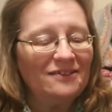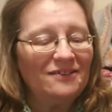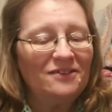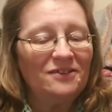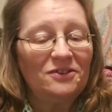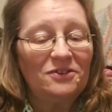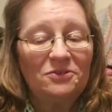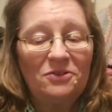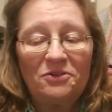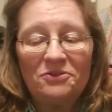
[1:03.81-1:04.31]

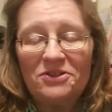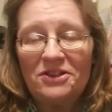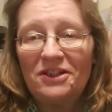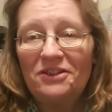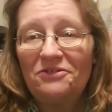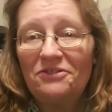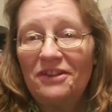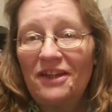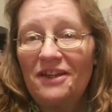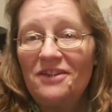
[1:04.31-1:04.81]
to Crochet
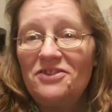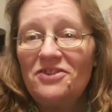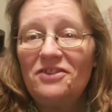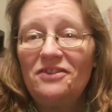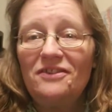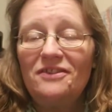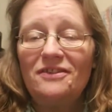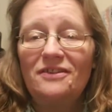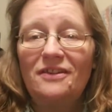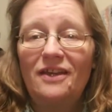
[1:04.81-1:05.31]

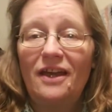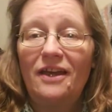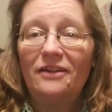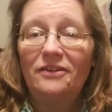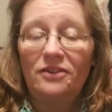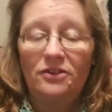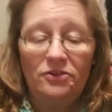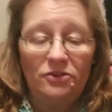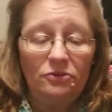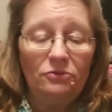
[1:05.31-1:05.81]
Creations
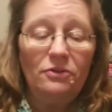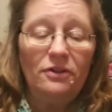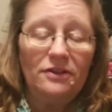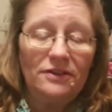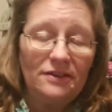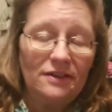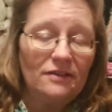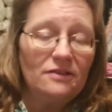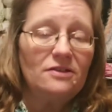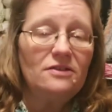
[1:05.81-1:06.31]
and a new
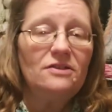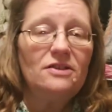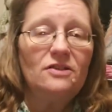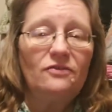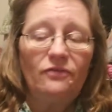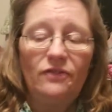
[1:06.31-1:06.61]
addictions